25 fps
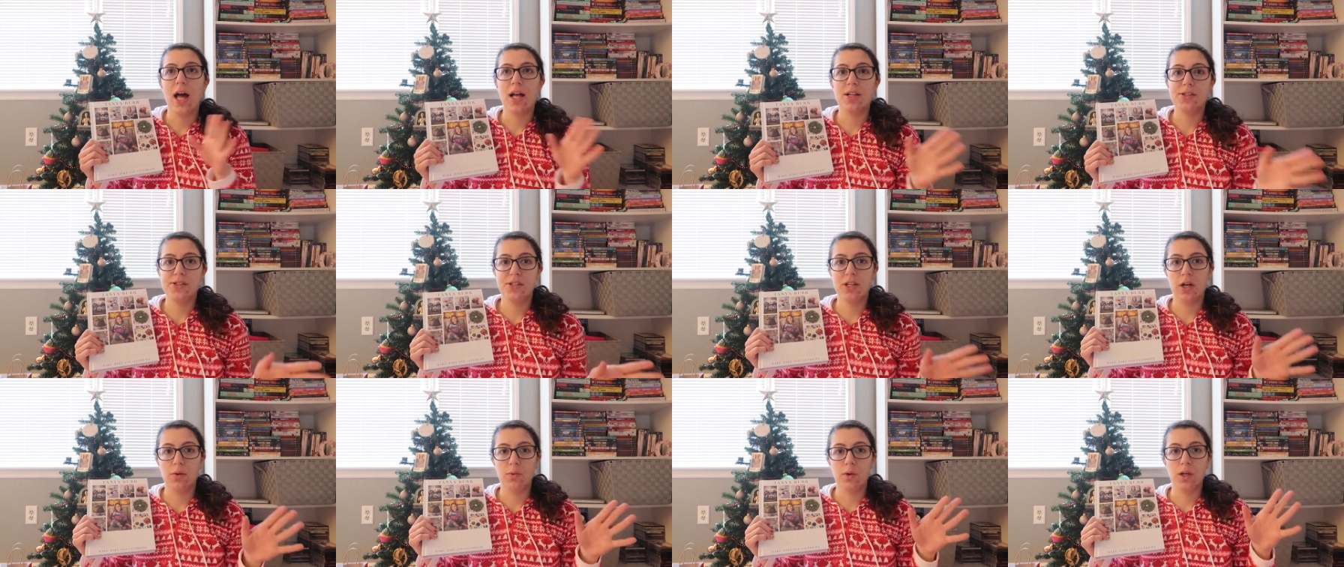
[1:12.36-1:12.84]

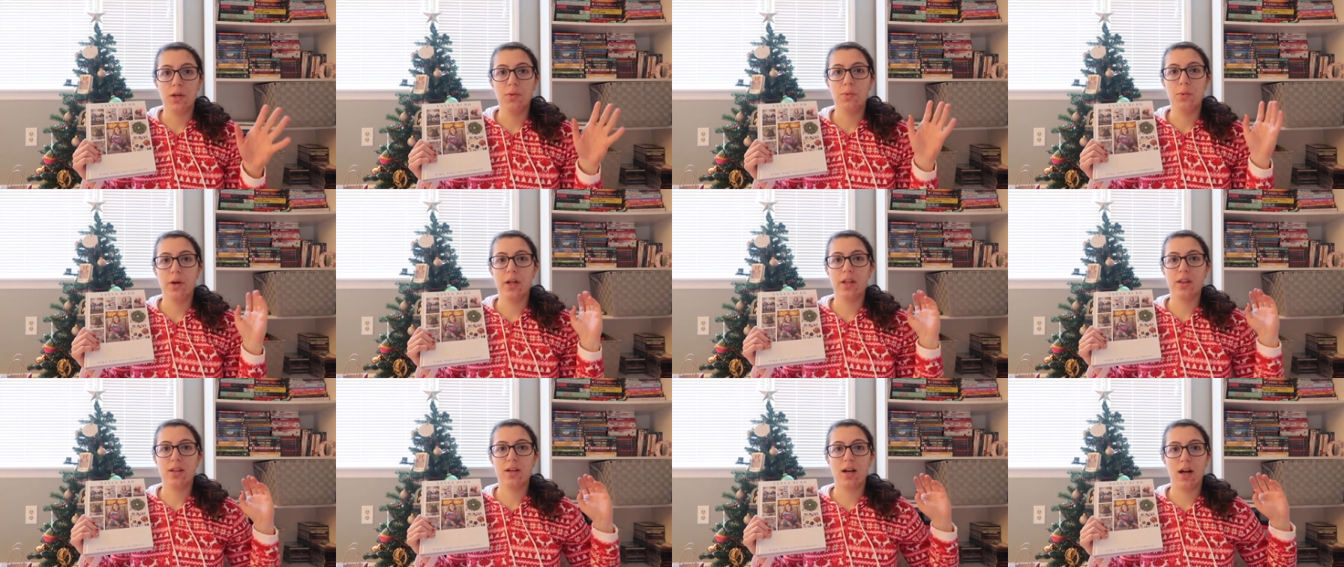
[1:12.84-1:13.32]
and Zoe
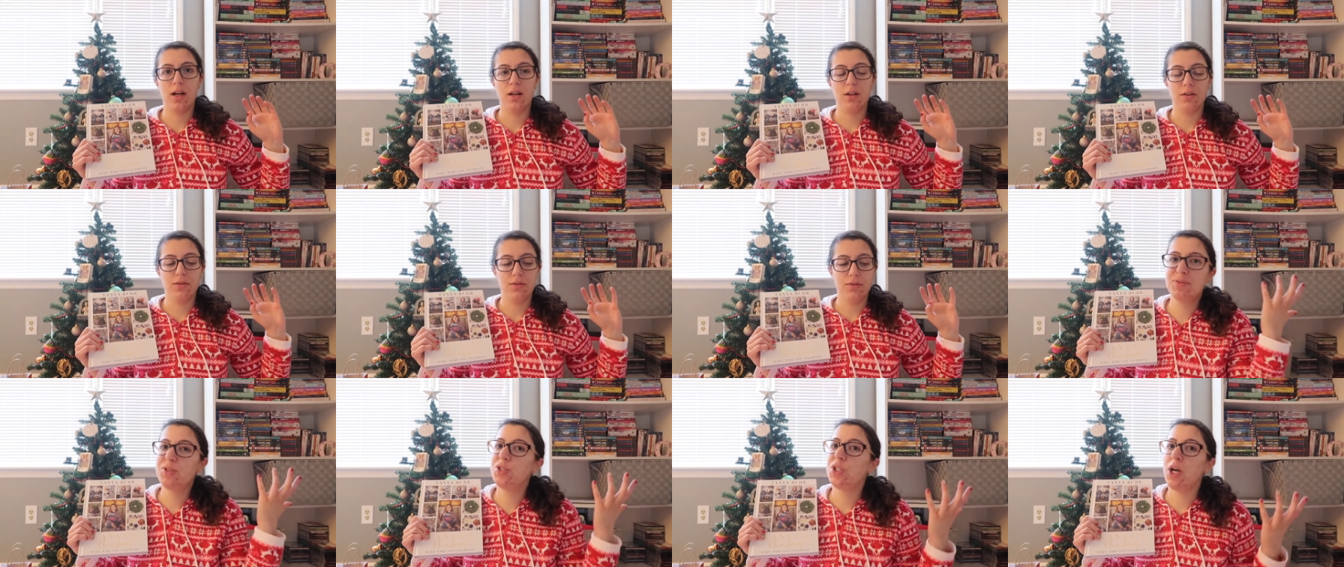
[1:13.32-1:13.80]
with kind
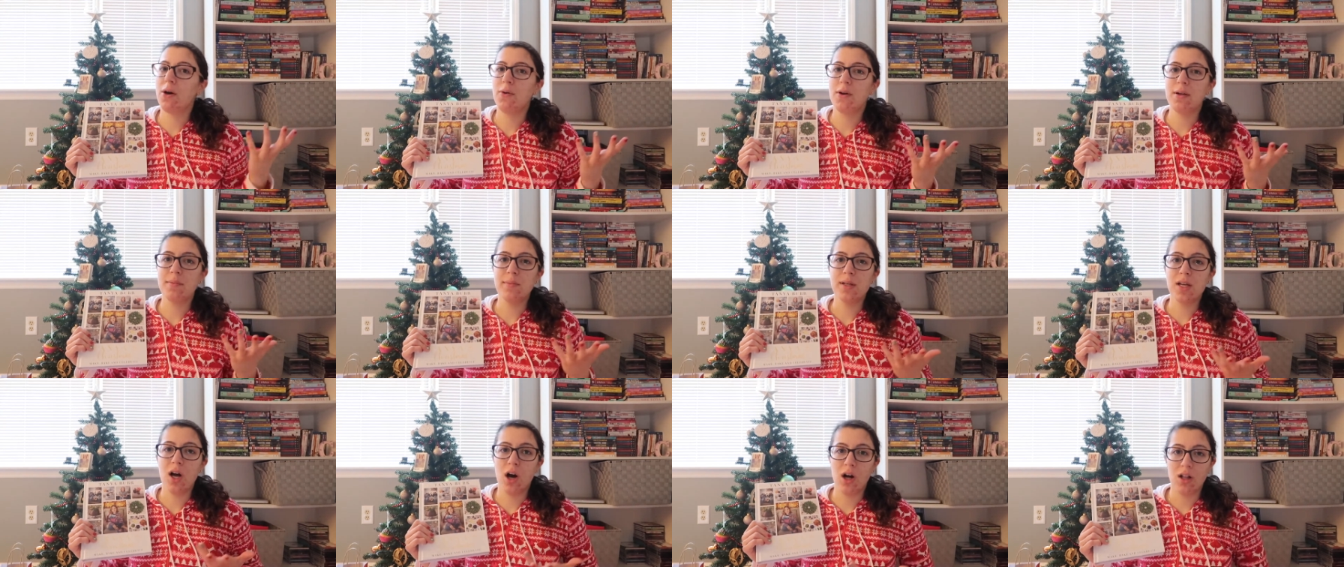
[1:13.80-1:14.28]
of
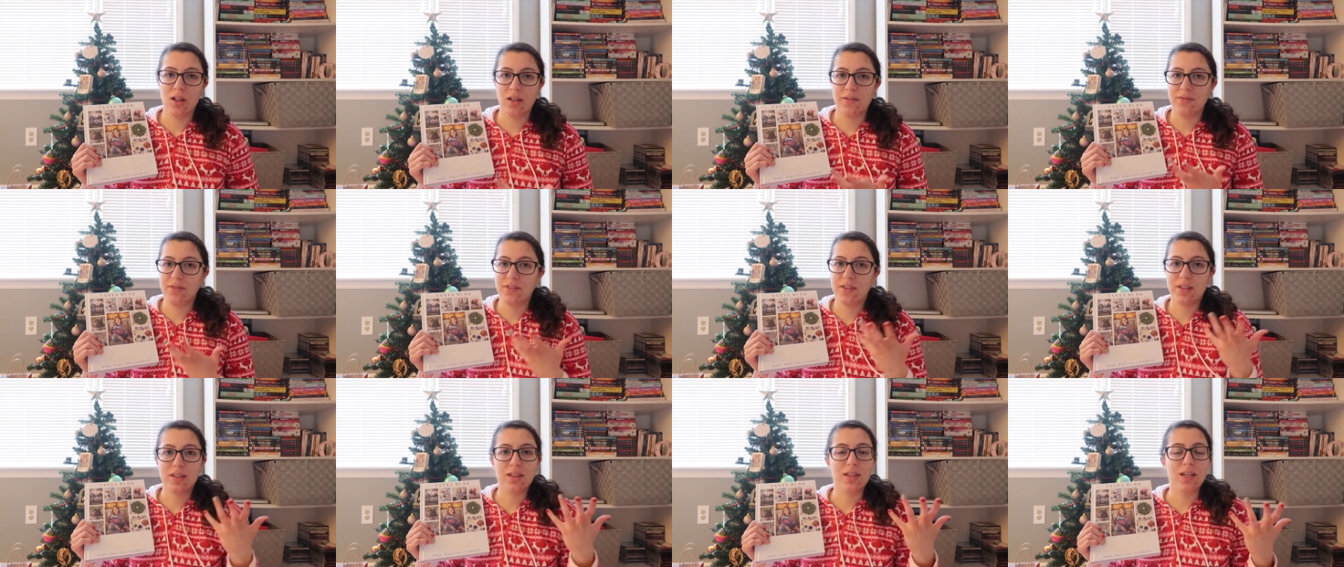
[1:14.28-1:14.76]
showing me all
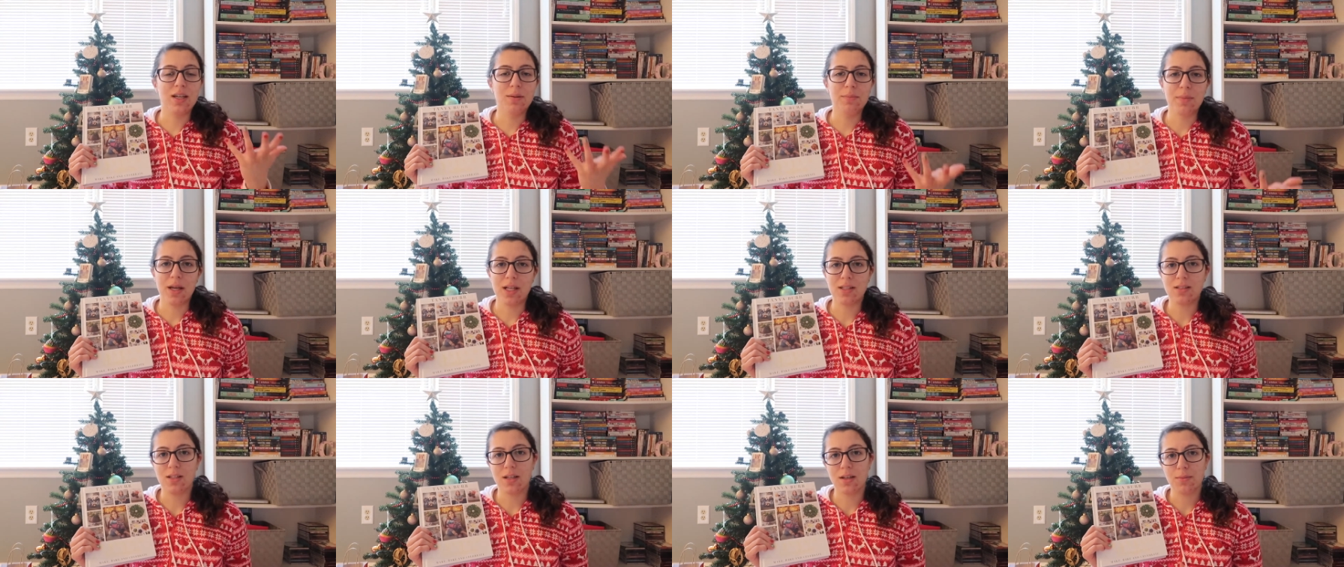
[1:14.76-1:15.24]
of the
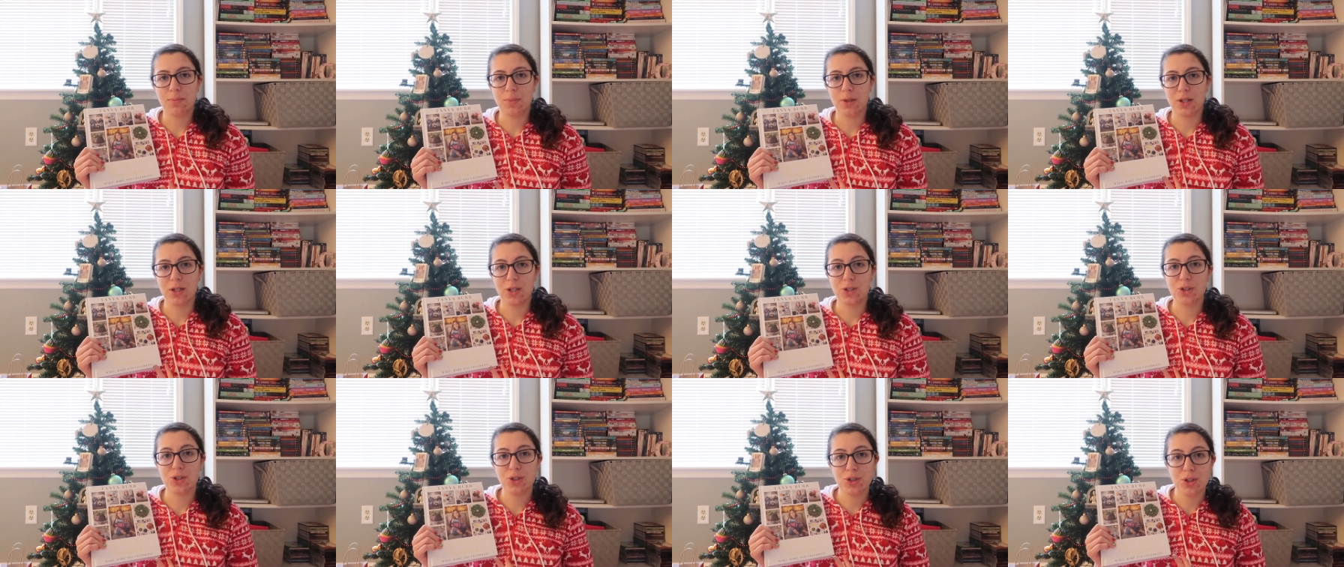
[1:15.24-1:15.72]
amazing
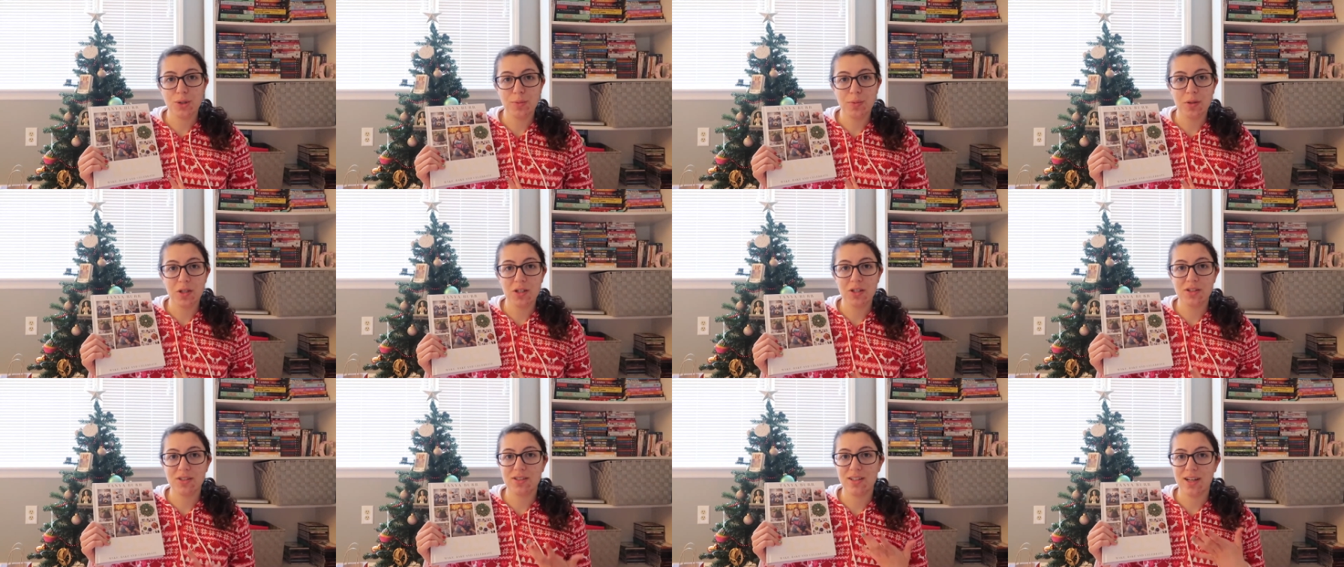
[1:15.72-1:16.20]
British
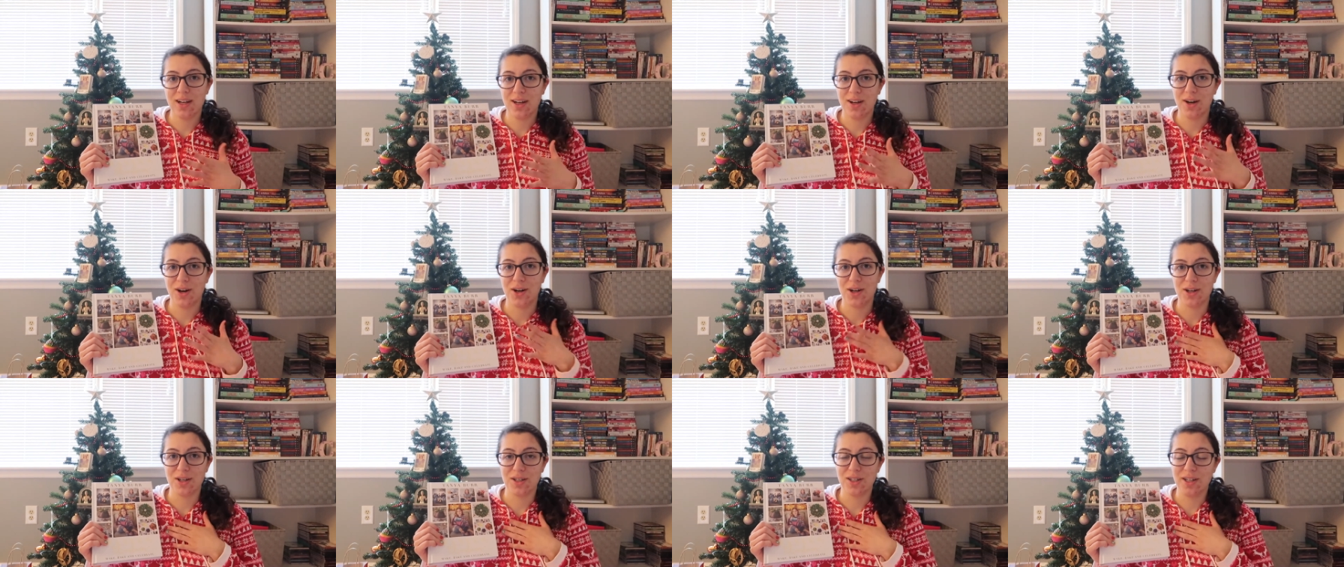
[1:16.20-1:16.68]
YouTubers
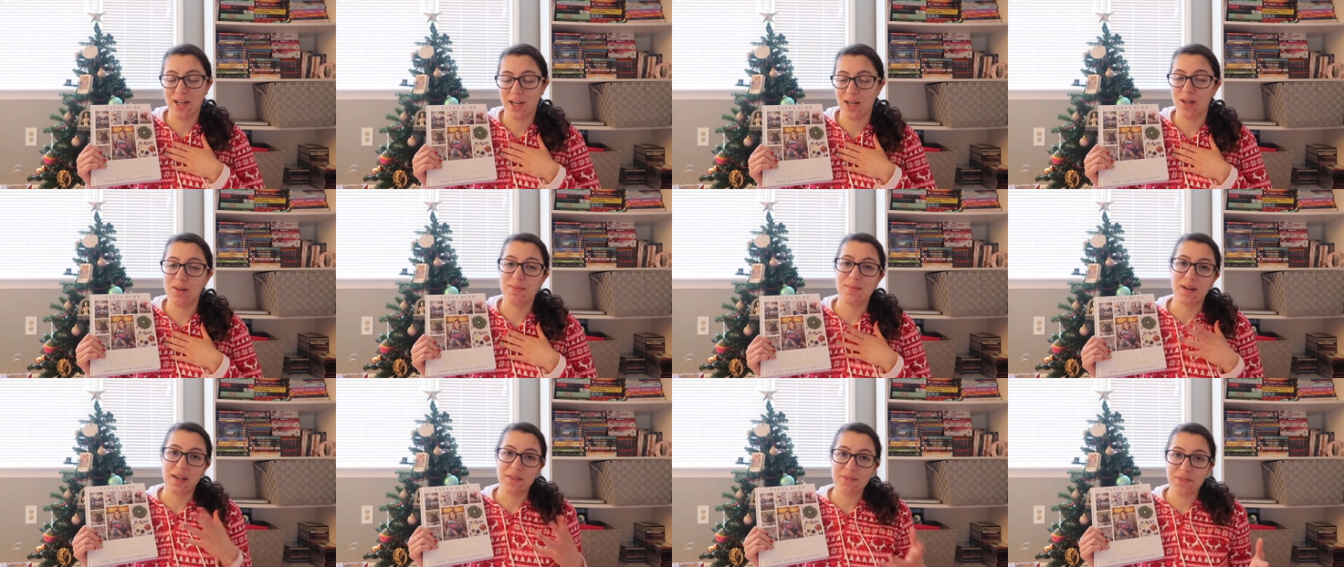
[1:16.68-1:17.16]
that are
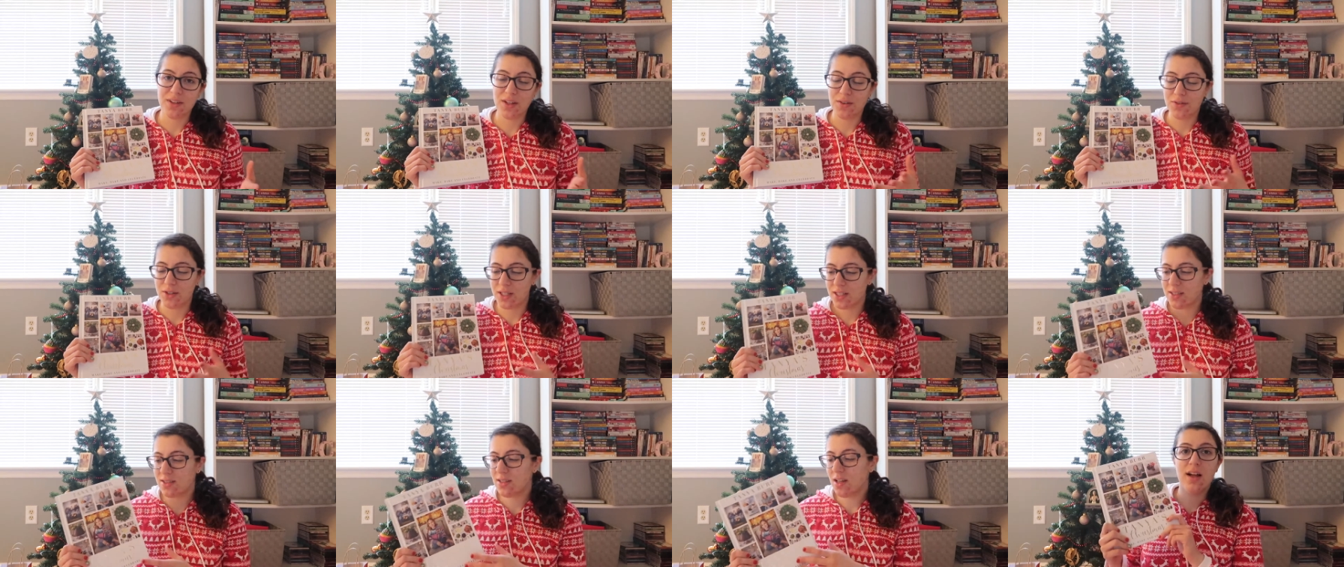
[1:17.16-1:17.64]
now my
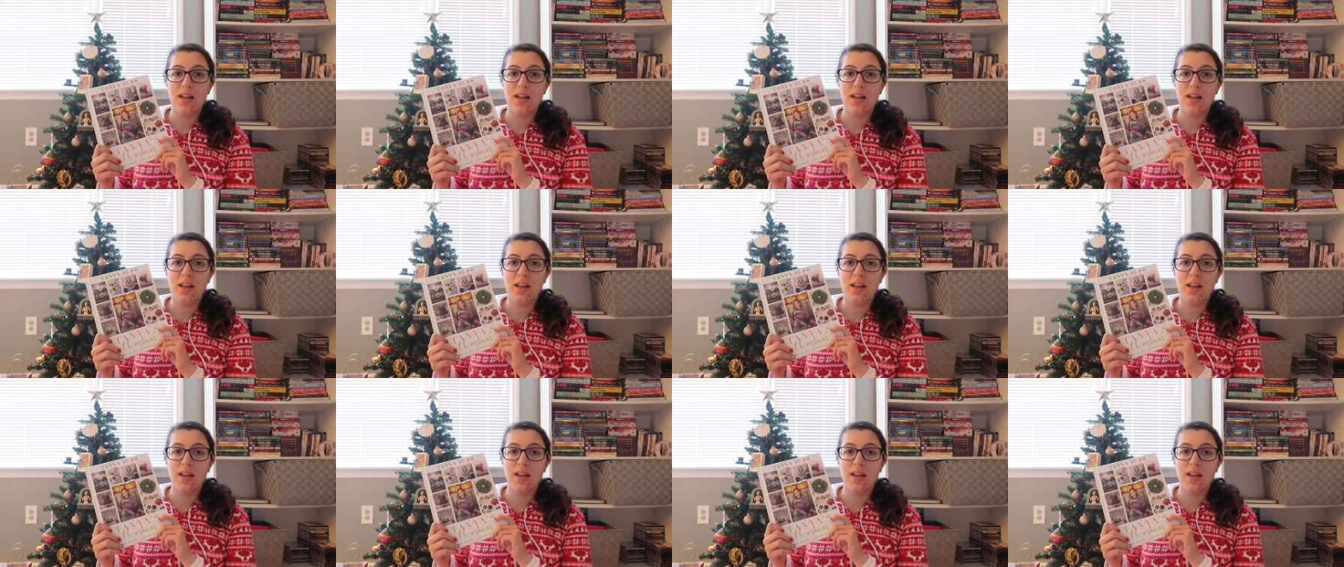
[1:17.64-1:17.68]
favorites.